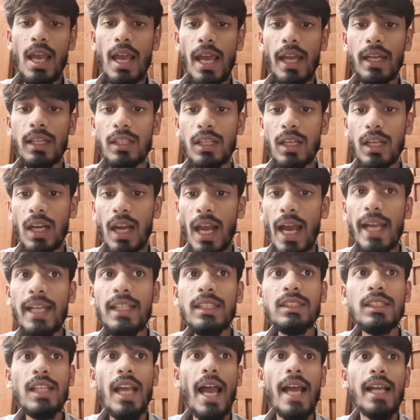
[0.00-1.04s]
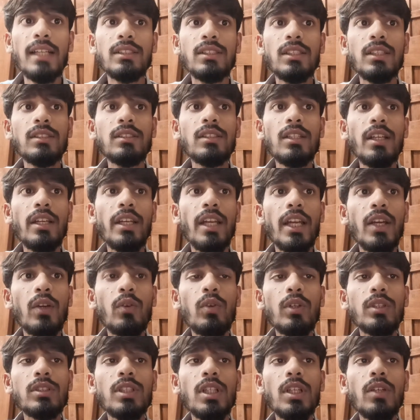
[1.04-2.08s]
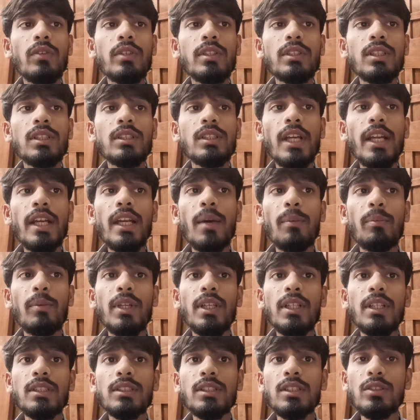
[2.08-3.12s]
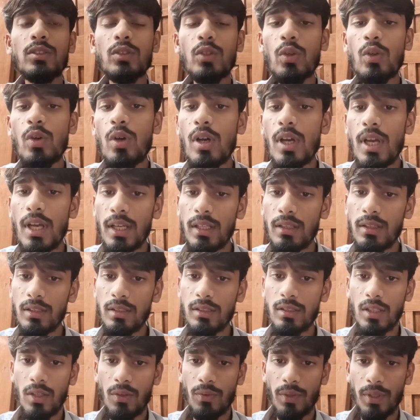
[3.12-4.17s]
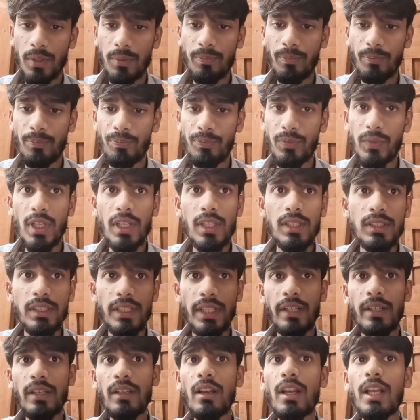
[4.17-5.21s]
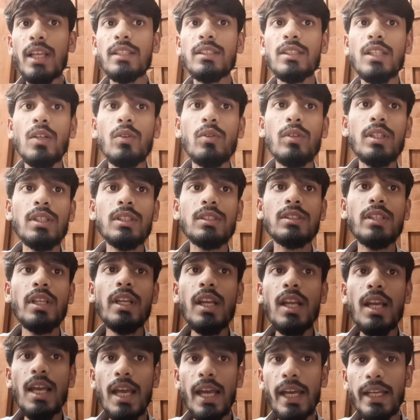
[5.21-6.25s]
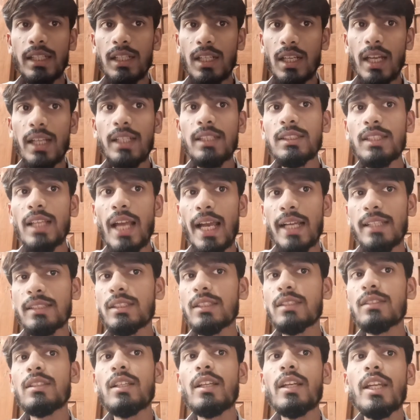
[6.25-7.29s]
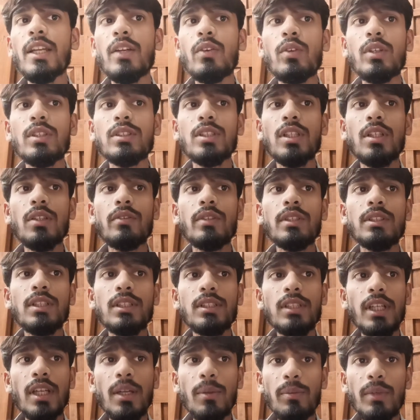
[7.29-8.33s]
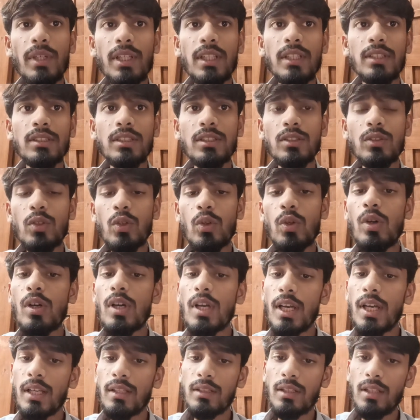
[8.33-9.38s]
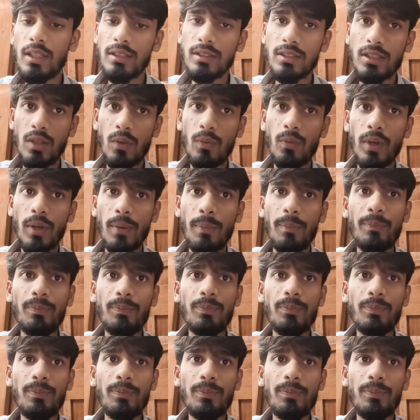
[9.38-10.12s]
and clients access the network services and application through the server. Centralized server is there and clients access the network services and application through that server.